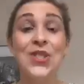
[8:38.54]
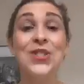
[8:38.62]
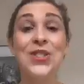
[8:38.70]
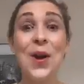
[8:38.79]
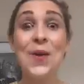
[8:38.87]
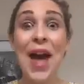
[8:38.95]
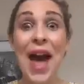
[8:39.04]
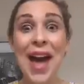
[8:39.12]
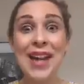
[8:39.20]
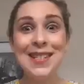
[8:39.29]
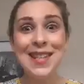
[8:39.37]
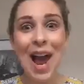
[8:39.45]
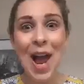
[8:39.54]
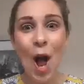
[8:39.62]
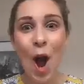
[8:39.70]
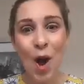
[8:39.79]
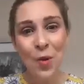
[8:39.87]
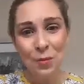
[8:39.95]
So guys, I
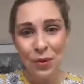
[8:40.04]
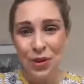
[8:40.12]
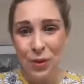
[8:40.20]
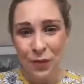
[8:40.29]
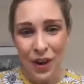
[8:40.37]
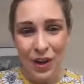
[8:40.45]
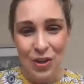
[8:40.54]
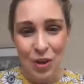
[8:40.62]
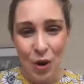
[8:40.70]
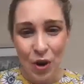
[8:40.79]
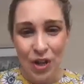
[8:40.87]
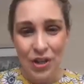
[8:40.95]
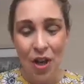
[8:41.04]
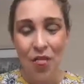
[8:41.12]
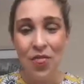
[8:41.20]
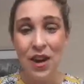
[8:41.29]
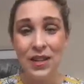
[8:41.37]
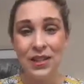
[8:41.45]
hope you've enjoyed
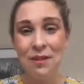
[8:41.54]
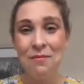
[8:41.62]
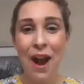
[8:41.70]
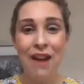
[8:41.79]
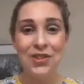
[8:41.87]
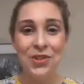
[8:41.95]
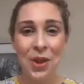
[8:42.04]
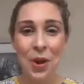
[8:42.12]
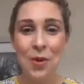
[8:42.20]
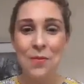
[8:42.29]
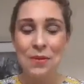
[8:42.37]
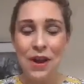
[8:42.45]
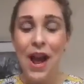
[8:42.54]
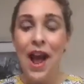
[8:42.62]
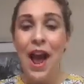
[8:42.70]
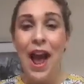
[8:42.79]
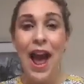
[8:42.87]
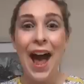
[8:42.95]
this periscope,
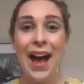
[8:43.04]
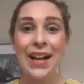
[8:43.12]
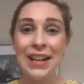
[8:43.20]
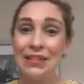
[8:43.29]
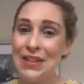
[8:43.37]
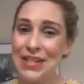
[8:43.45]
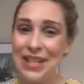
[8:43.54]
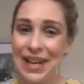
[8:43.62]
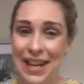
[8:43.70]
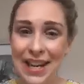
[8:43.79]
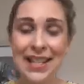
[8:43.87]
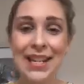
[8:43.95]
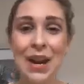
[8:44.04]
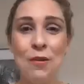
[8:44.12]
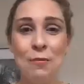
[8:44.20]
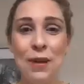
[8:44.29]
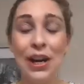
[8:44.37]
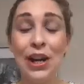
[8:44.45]
and if you did, it
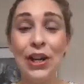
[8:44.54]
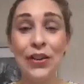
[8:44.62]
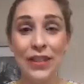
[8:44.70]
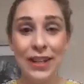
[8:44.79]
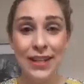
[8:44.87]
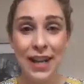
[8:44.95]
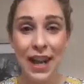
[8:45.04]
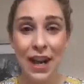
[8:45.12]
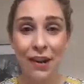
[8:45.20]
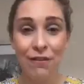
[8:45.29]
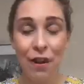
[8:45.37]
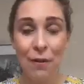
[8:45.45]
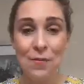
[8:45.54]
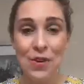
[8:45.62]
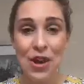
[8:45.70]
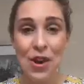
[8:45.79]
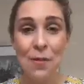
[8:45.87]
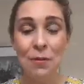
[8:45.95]
would be lovely to hear from
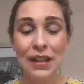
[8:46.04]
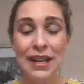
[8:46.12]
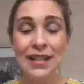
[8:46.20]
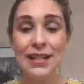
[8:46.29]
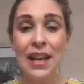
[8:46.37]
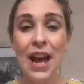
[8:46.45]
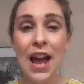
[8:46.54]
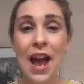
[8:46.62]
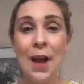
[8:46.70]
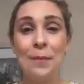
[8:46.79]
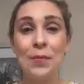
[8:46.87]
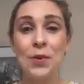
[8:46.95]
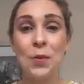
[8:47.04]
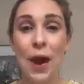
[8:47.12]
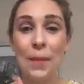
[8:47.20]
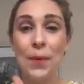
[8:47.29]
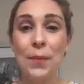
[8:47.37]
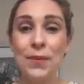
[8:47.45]
you. Please
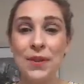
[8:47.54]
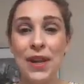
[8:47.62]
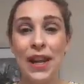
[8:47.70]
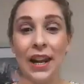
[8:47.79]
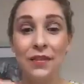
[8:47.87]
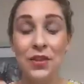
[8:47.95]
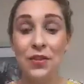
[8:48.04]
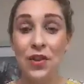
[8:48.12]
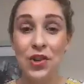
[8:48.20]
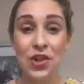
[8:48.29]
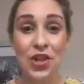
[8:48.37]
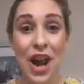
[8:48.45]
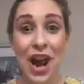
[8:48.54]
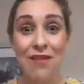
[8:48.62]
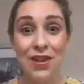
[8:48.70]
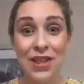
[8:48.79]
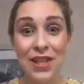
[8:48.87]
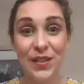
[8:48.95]
swipe up and to the left if you are
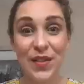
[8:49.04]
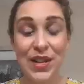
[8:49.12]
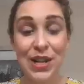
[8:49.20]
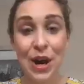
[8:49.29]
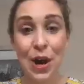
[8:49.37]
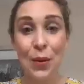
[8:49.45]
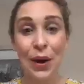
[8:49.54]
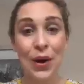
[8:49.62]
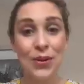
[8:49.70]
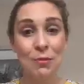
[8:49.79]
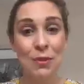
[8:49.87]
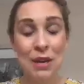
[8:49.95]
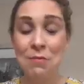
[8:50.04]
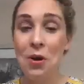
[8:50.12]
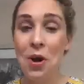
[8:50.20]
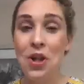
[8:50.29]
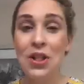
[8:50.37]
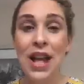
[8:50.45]
sharing this video with lots of
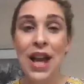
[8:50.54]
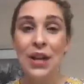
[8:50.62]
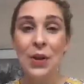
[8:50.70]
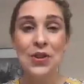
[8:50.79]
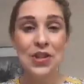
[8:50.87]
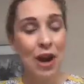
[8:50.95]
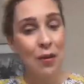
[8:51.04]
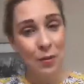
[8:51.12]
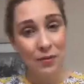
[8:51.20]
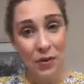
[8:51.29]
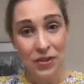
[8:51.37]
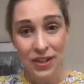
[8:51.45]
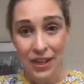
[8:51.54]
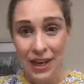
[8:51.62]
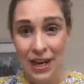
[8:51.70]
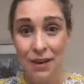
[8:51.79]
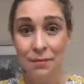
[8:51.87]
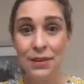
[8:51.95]
people. Go and share it with your
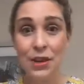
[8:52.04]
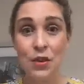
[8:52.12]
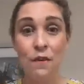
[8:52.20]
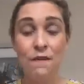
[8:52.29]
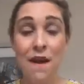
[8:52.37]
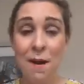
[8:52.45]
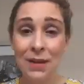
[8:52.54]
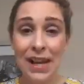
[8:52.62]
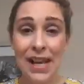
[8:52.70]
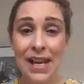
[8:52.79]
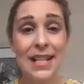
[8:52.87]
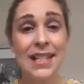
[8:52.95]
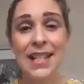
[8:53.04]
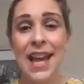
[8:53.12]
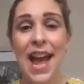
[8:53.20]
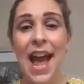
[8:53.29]
teams and your families.